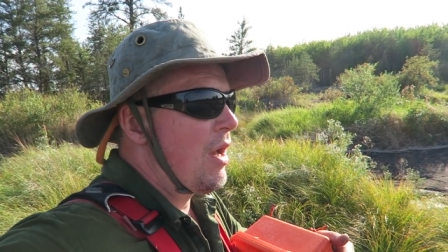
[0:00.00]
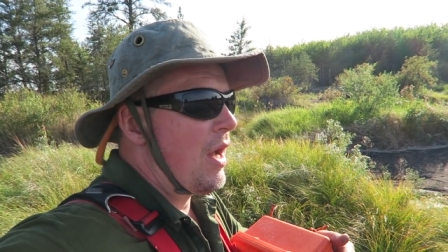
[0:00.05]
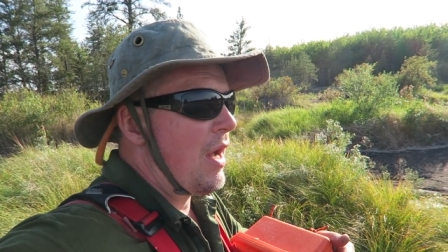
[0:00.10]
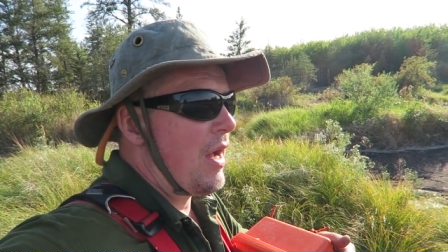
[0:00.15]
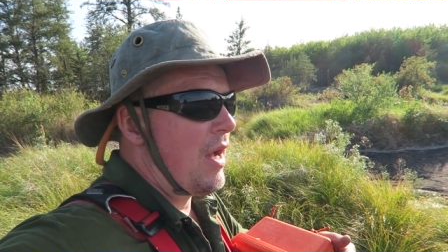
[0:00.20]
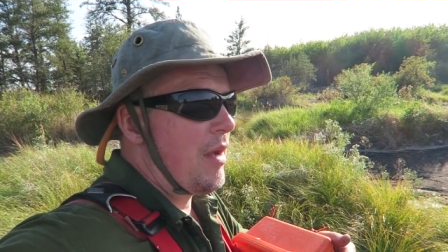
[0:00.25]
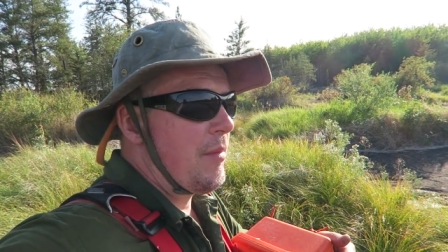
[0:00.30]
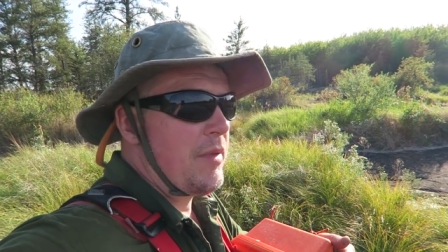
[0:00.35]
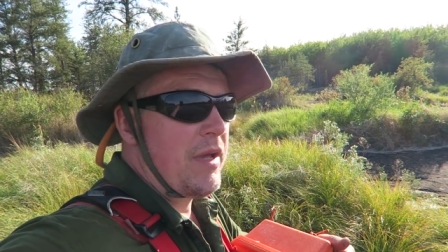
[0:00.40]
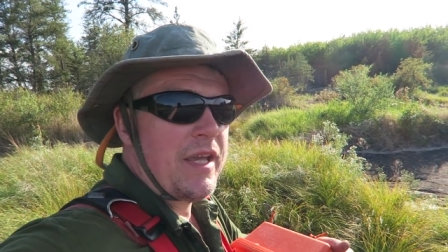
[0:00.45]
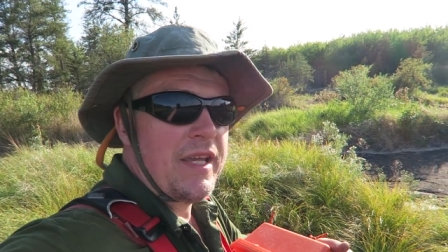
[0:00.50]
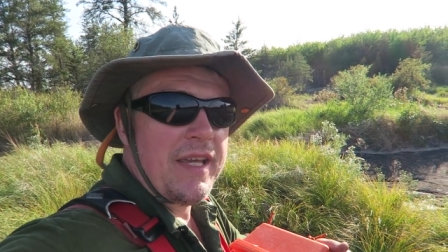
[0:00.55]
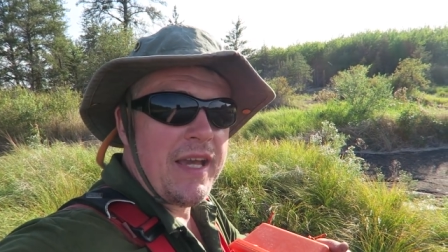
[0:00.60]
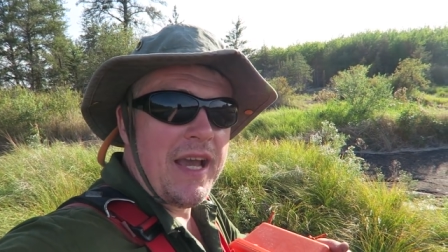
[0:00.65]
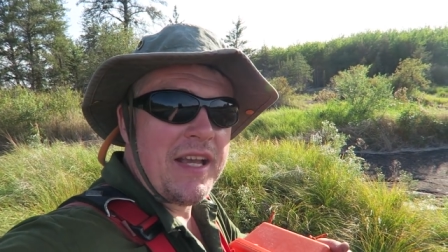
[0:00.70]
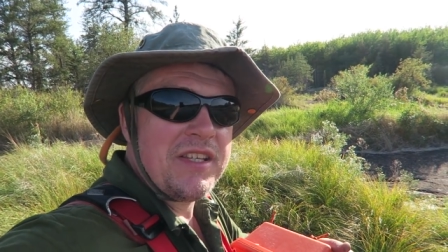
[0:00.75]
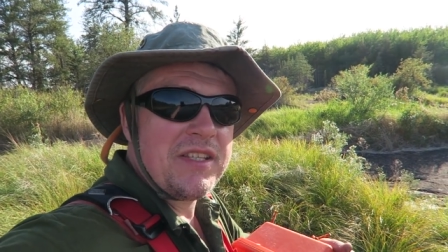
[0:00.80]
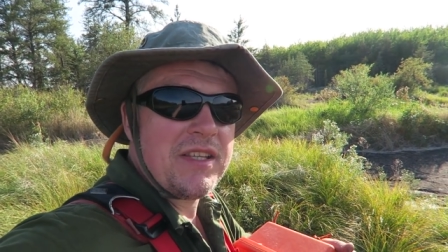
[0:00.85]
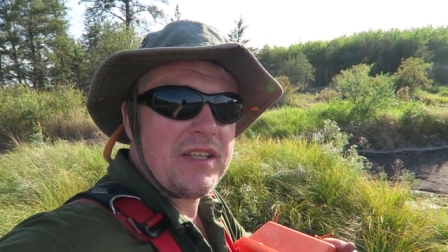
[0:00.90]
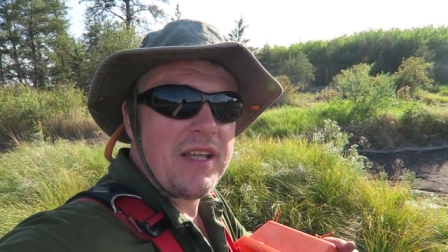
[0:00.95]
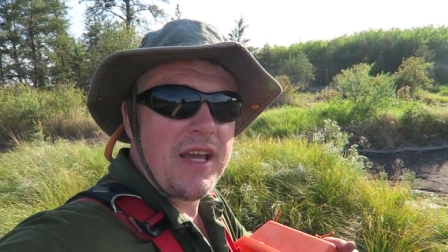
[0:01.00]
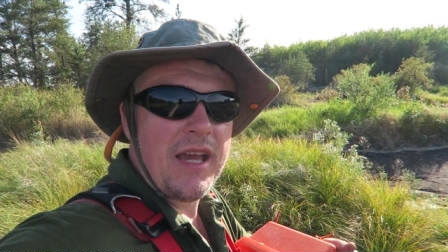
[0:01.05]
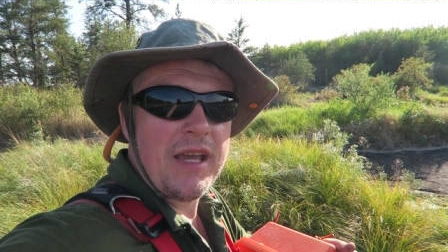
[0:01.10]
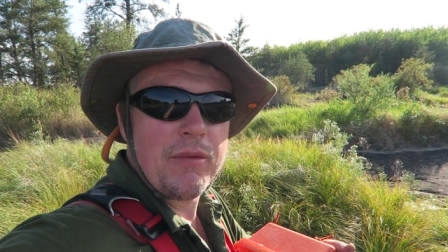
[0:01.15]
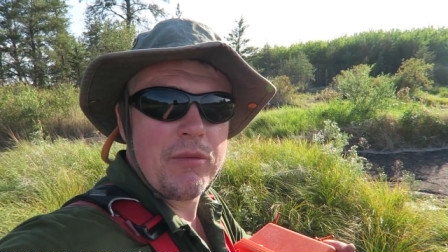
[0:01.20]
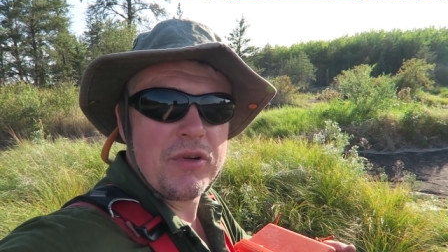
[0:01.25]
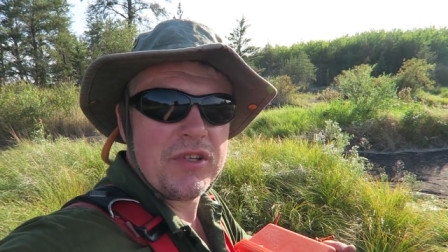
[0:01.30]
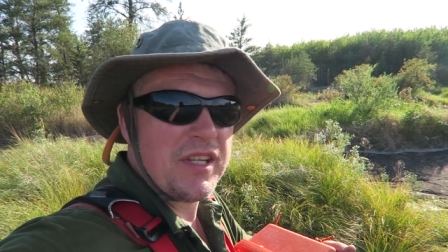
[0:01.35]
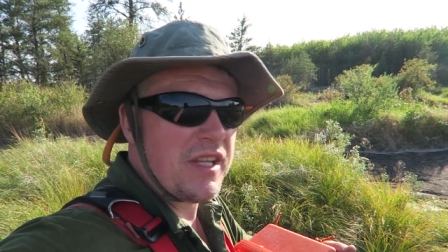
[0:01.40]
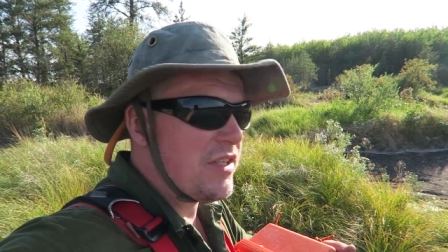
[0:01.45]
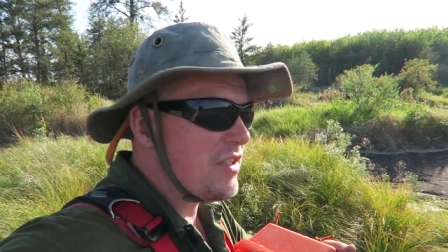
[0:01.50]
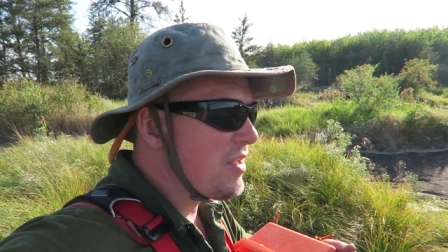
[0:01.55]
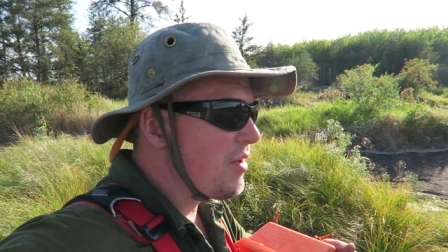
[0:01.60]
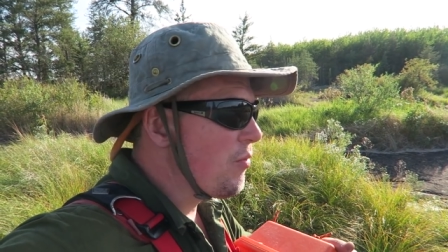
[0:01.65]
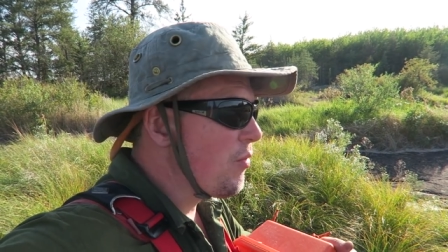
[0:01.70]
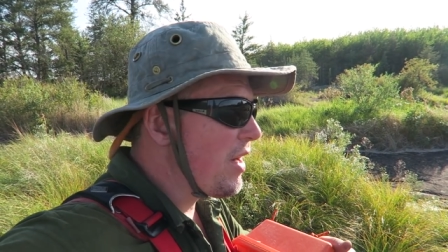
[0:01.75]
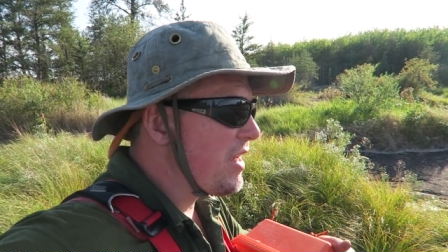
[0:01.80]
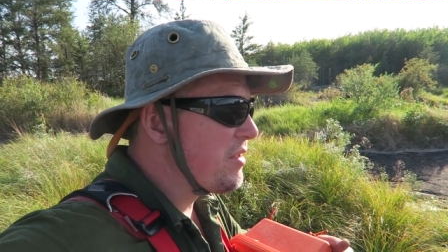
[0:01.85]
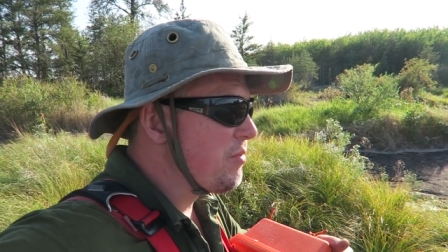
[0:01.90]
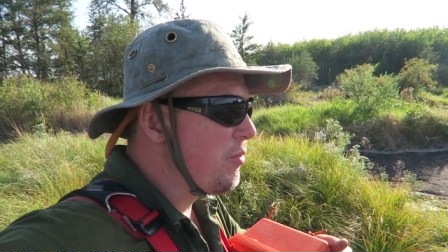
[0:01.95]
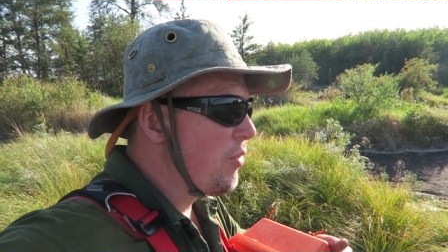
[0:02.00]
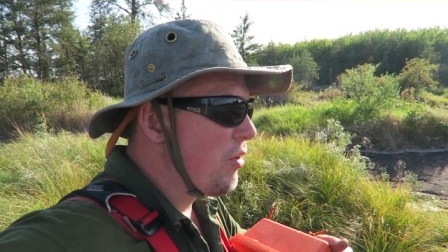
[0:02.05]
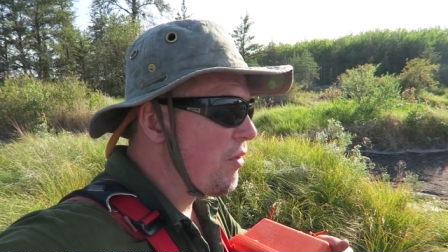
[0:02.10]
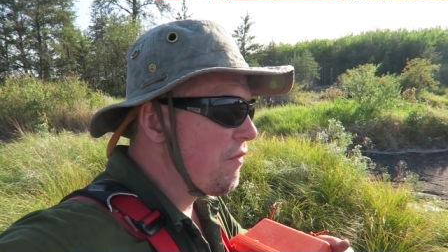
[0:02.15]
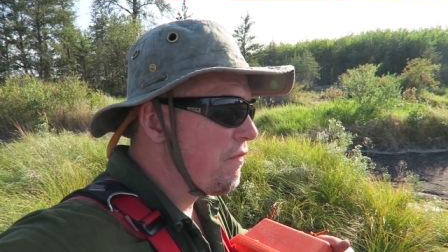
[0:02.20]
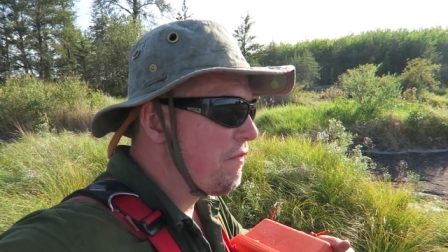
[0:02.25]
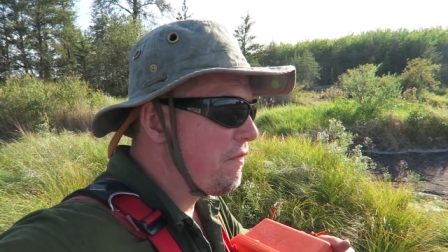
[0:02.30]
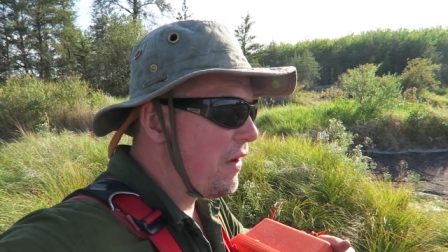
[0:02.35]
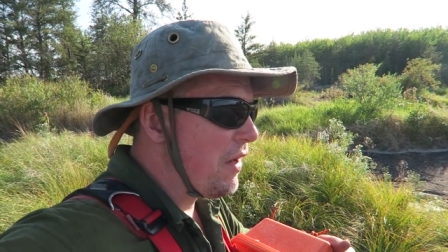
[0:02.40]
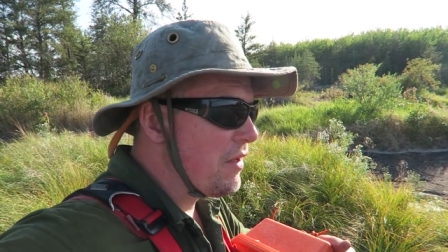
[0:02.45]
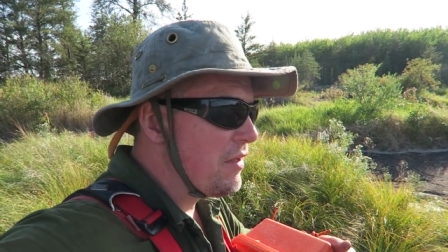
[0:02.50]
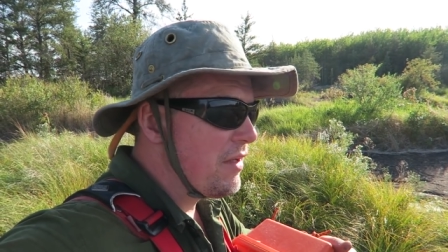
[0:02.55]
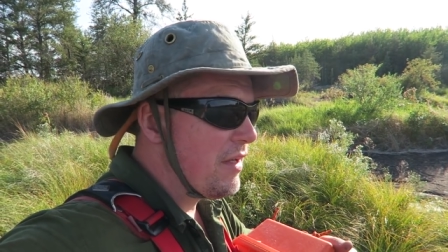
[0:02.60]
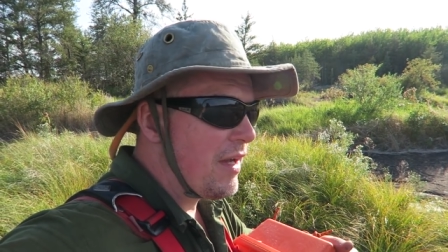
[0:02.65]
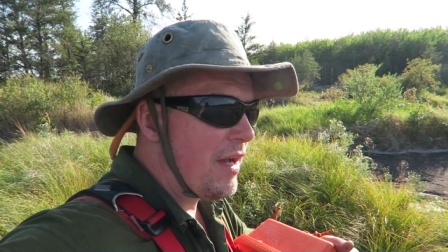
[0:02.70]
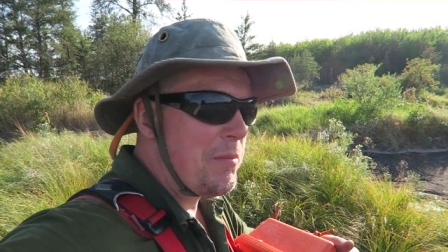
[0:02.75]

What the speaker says: Yesterday was in some ways more fun.